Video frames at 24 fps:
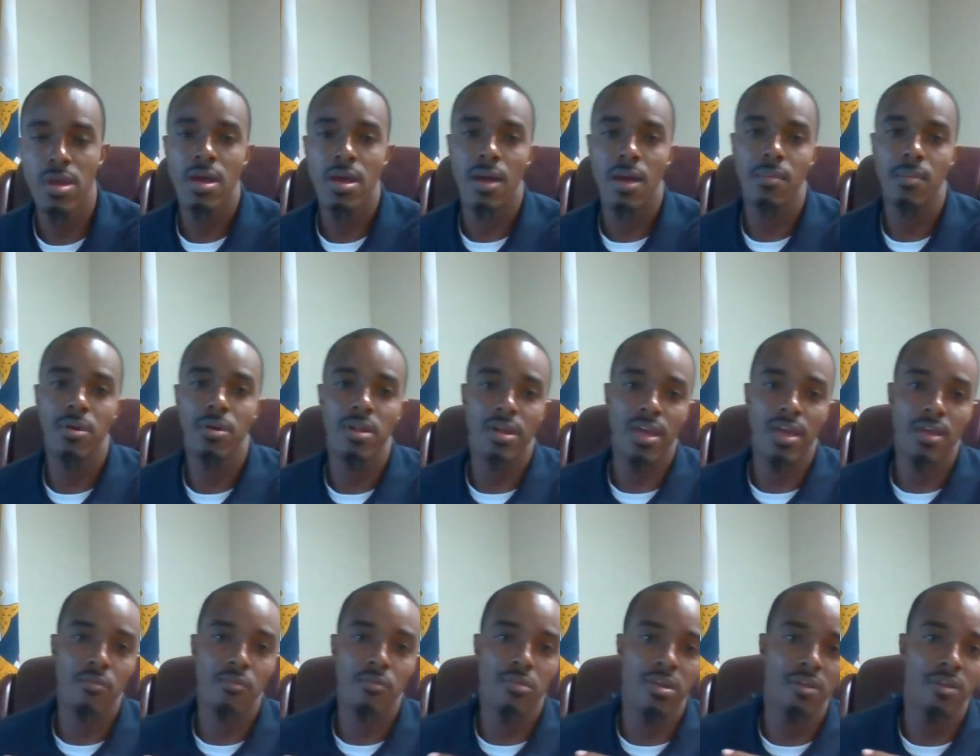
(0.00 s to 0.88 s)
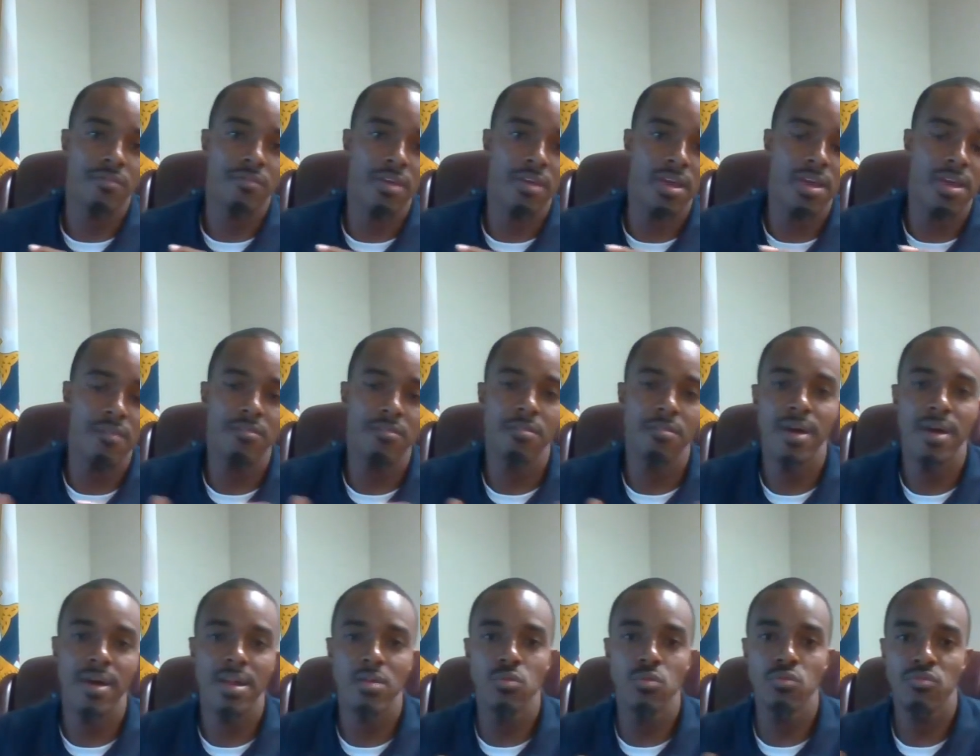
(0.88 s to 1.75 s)
I'm going to get rid of
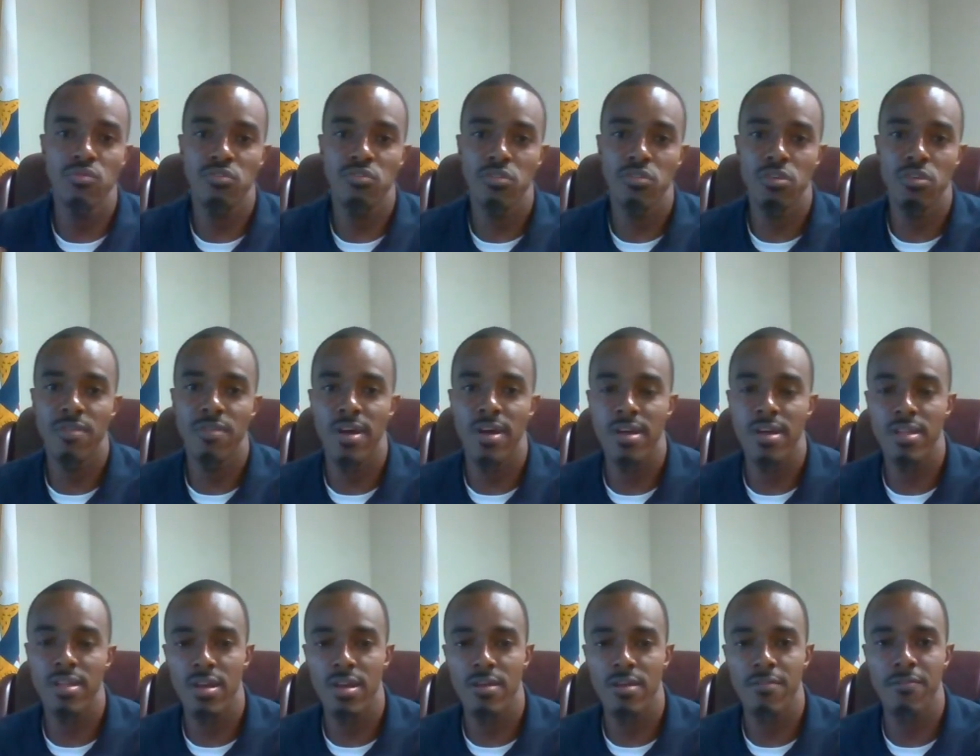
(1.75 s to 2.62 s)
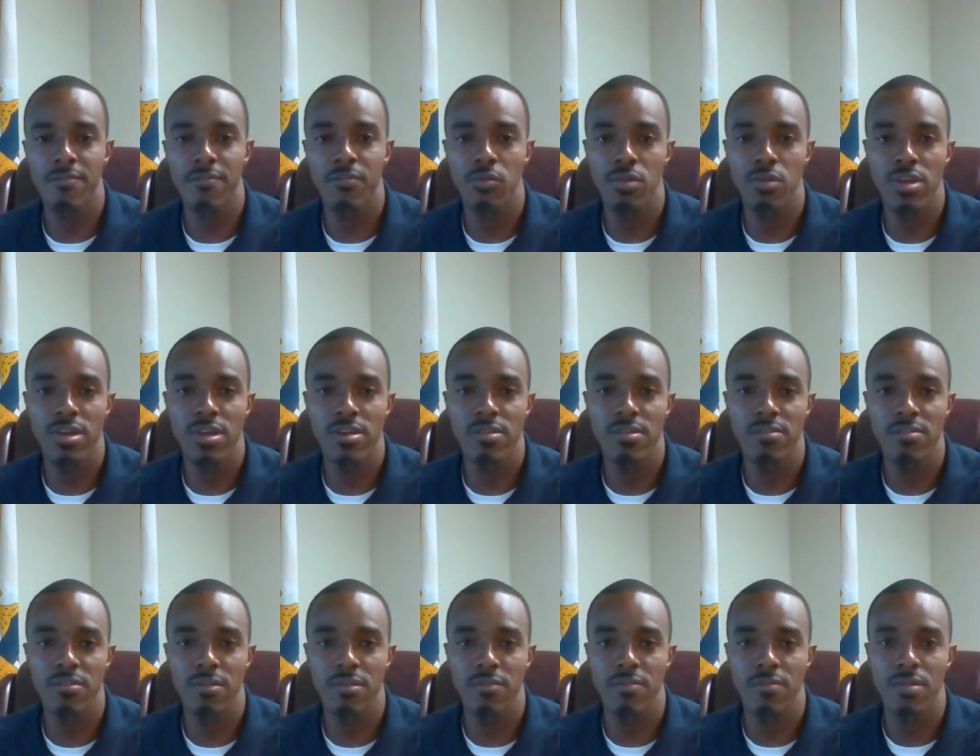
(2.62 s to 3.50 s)
everybody who served under the 4 years
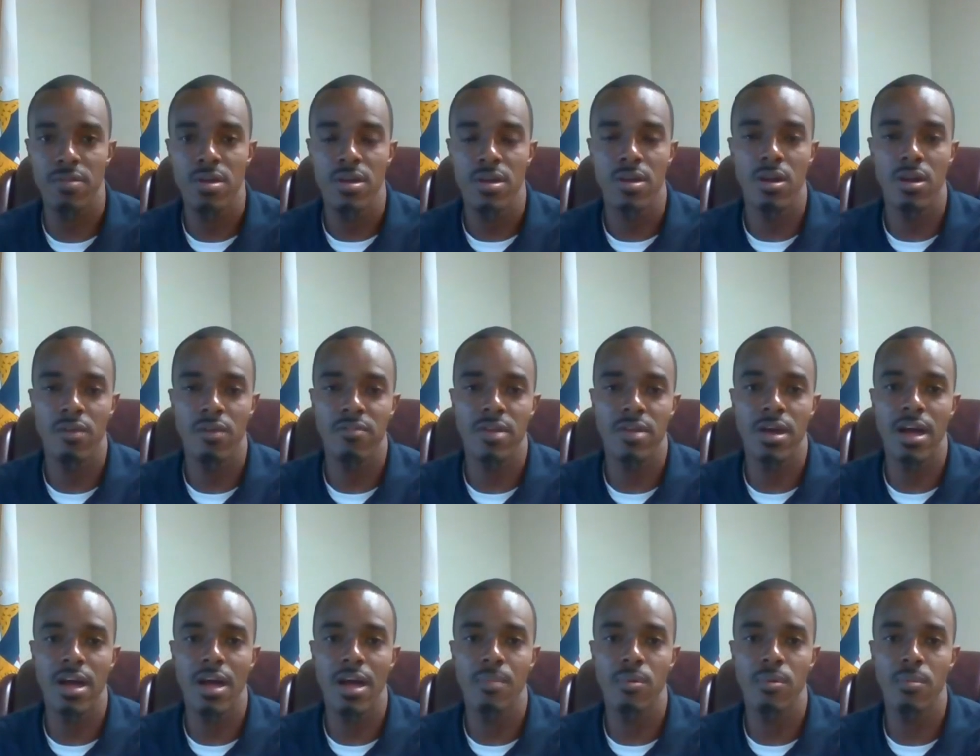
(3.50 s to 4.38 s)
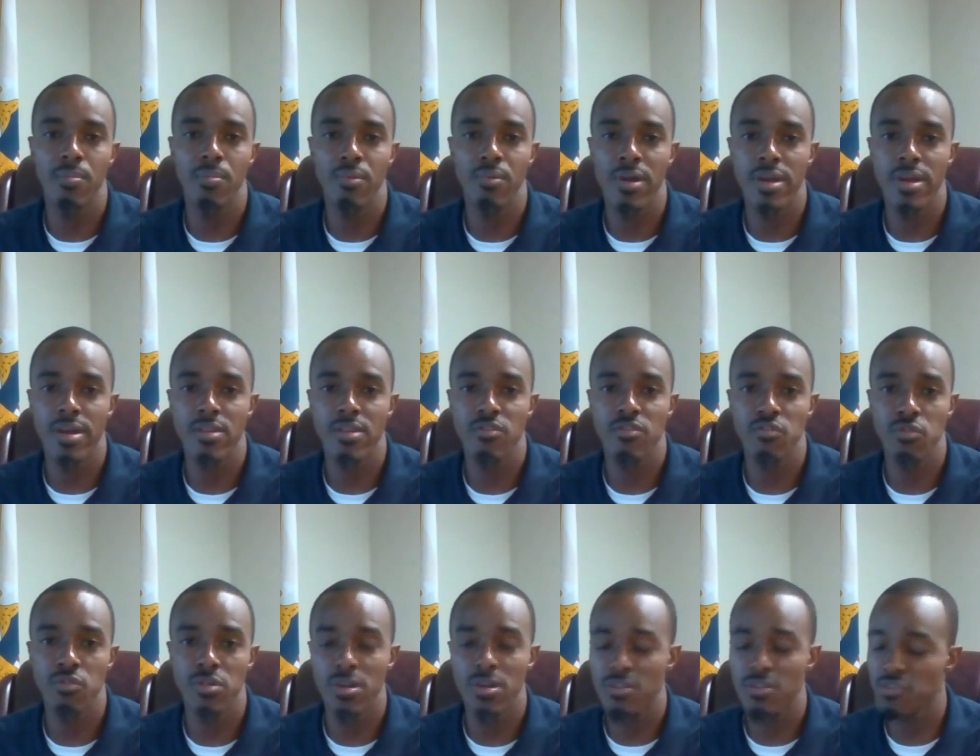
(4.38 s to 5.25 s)
of Governor Albert Bryan
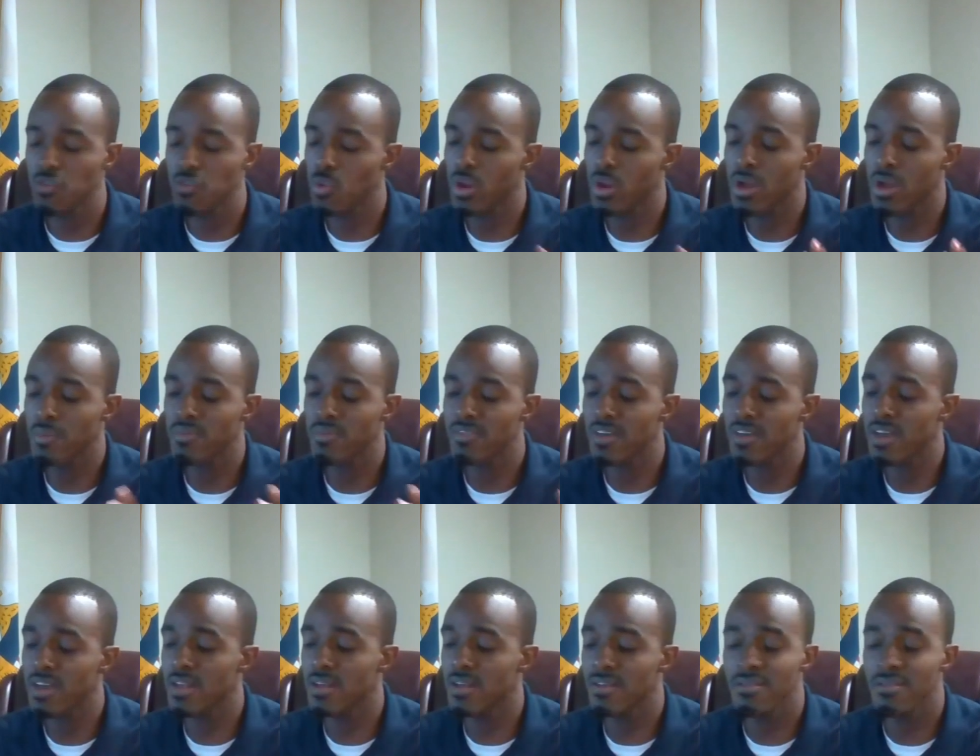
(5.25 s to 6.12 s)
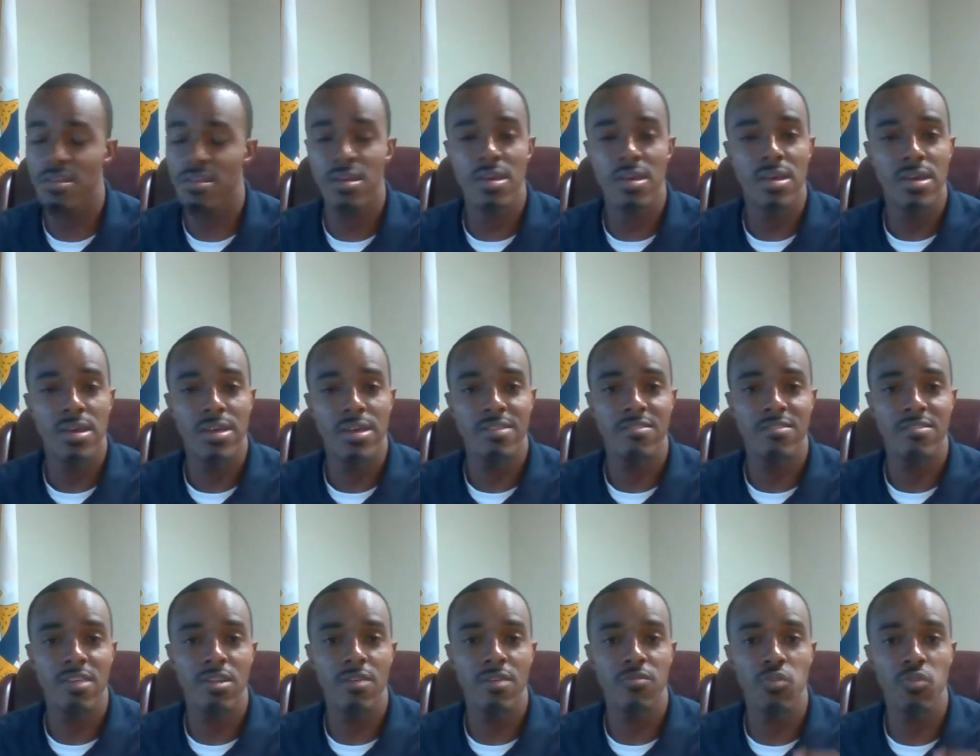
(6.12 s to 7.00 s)
Jr. So what I'm saying is,
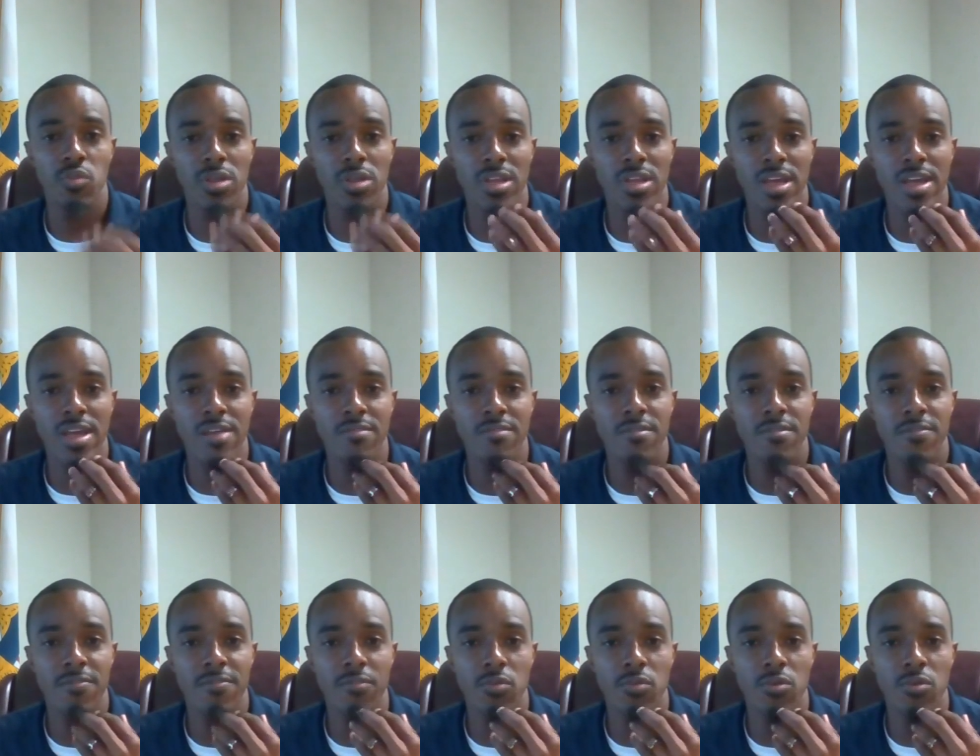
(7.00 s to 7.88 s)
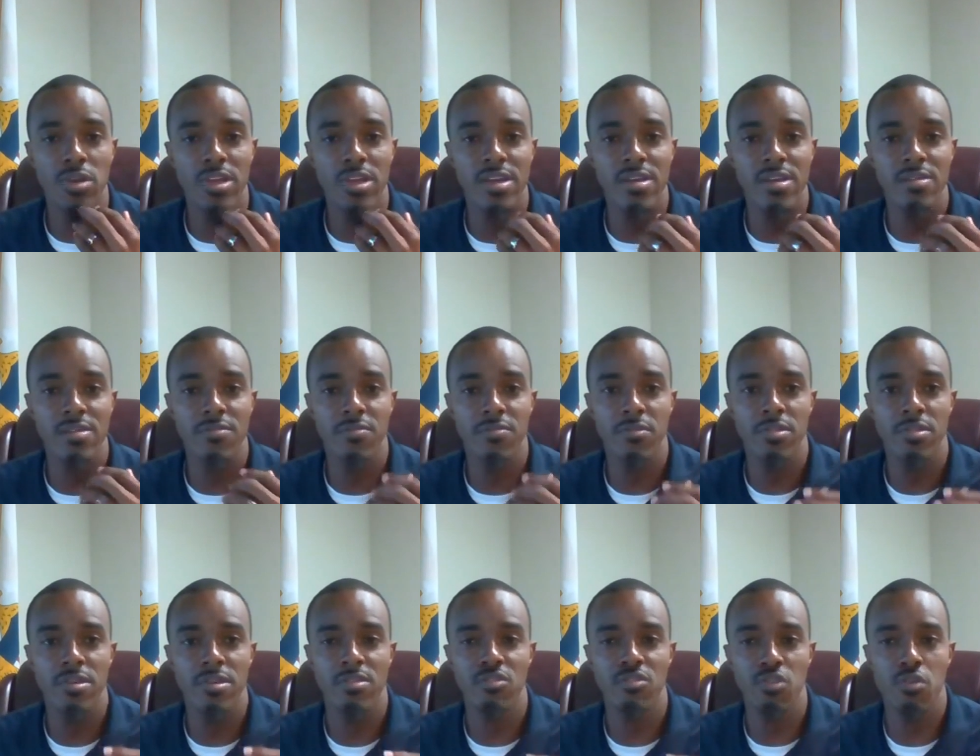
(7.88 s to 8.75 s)
instead of doing it every 4 years for
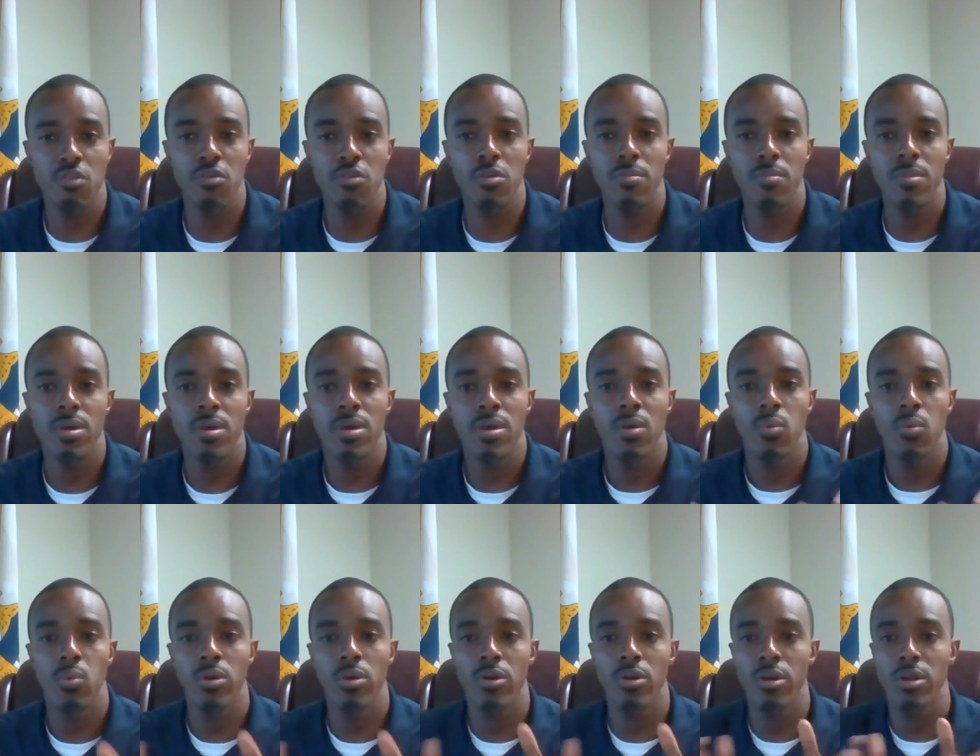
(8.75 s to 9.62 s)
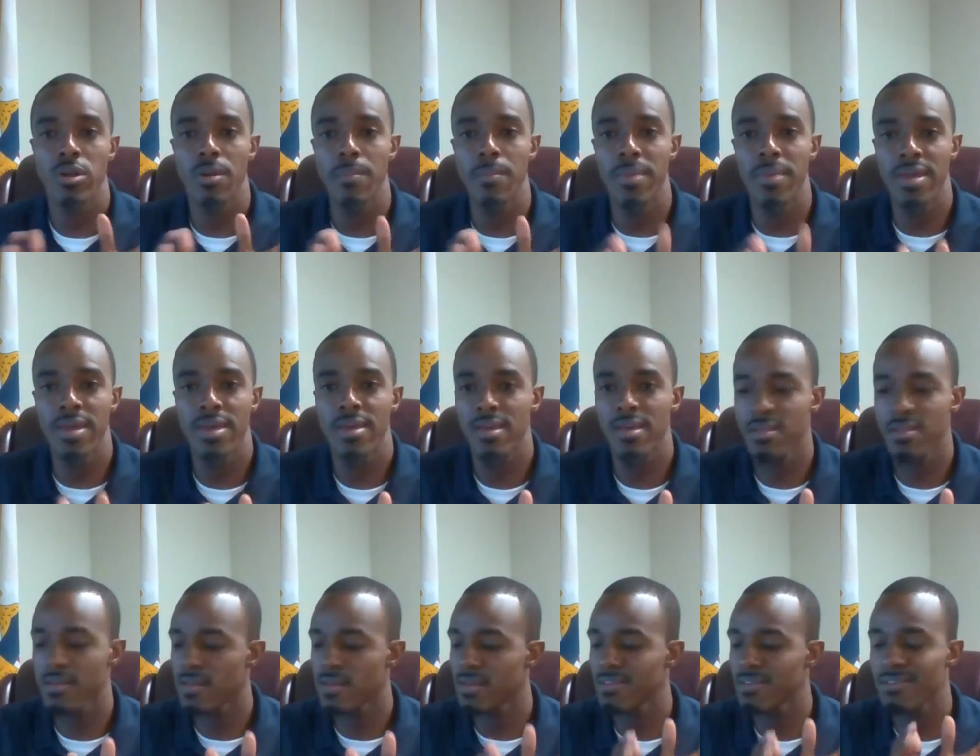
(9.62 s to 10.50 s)
their term, we're going to make
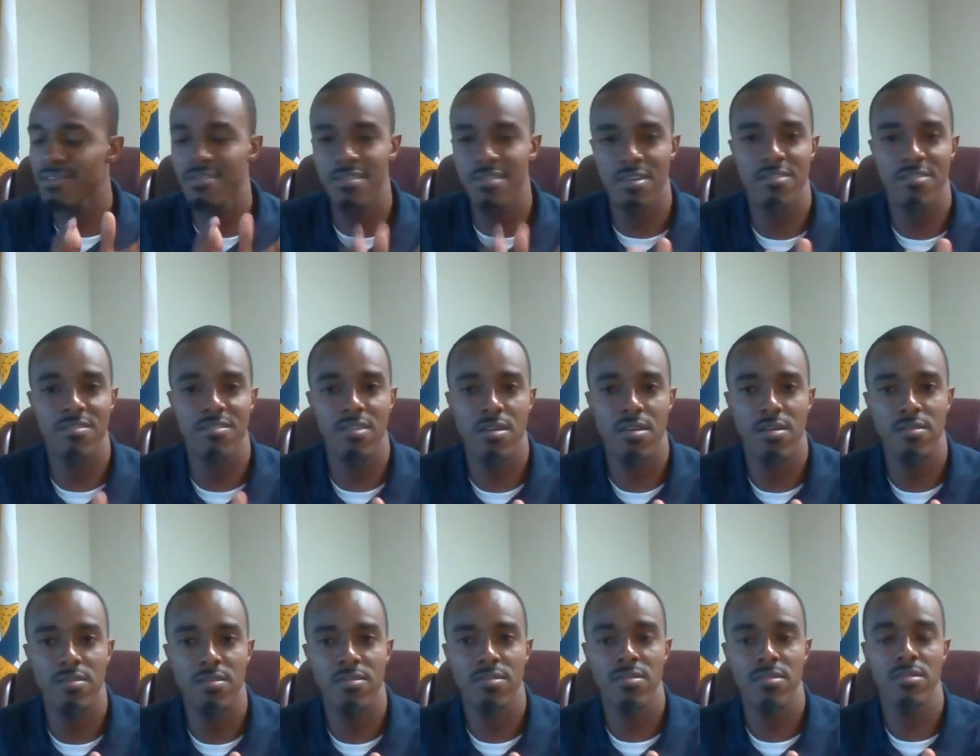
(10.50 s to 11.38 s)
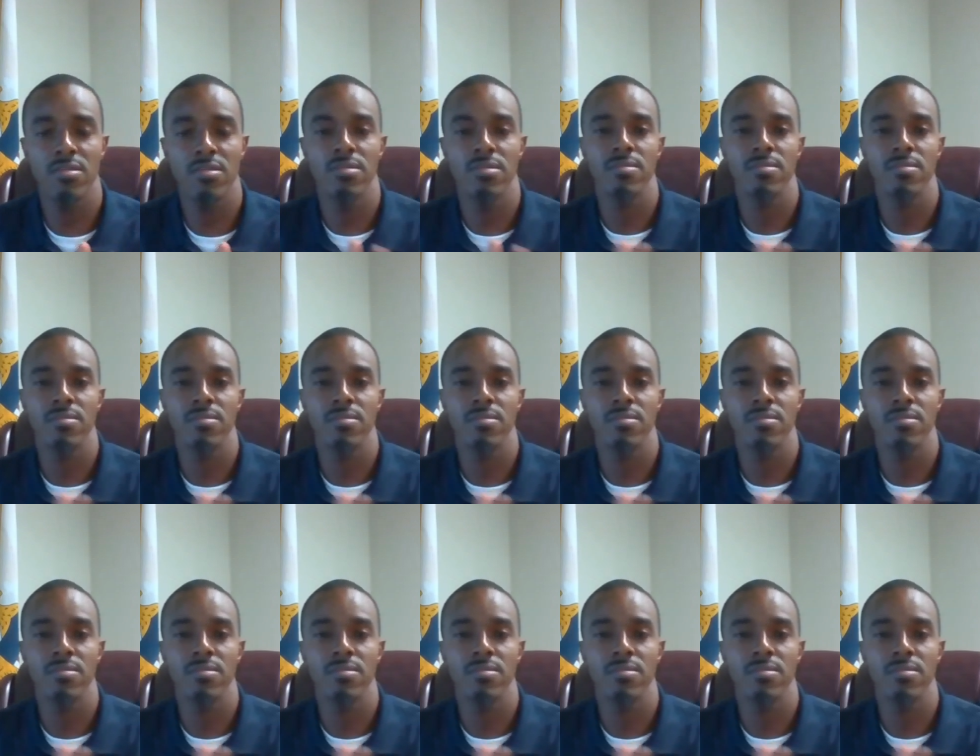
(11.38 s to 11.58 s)
it 6 years.